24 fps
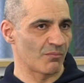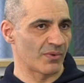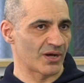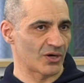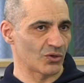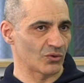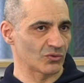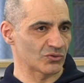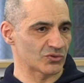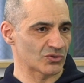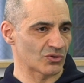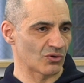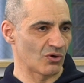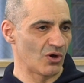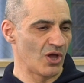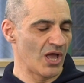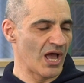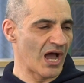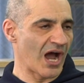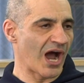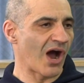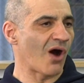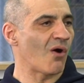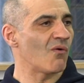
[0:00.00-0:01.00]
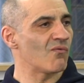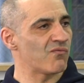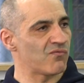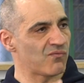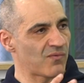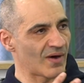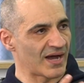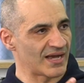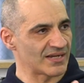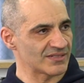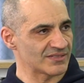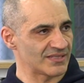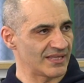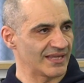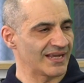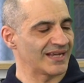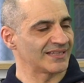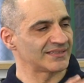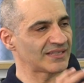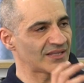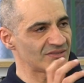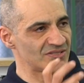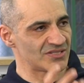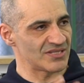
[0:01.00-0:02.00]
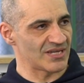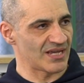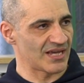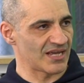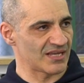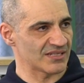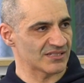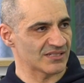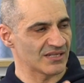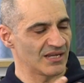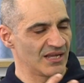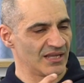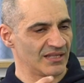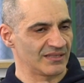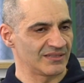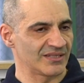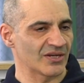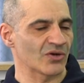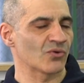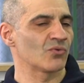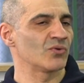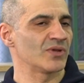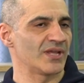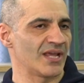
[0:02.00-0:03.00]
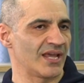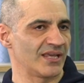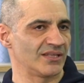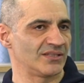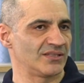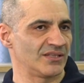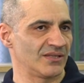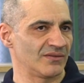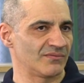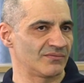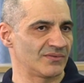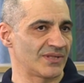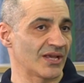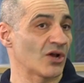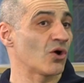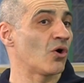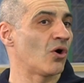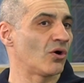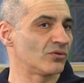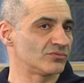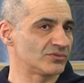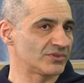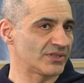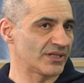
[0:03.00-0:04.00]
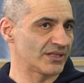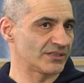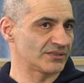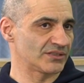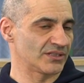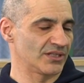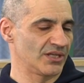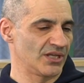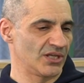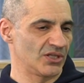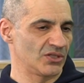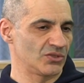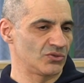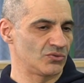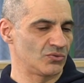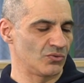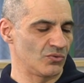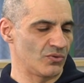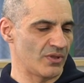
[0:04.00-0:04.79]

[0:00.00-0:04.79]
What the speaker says: but also how fast they can adjust the creative, the content to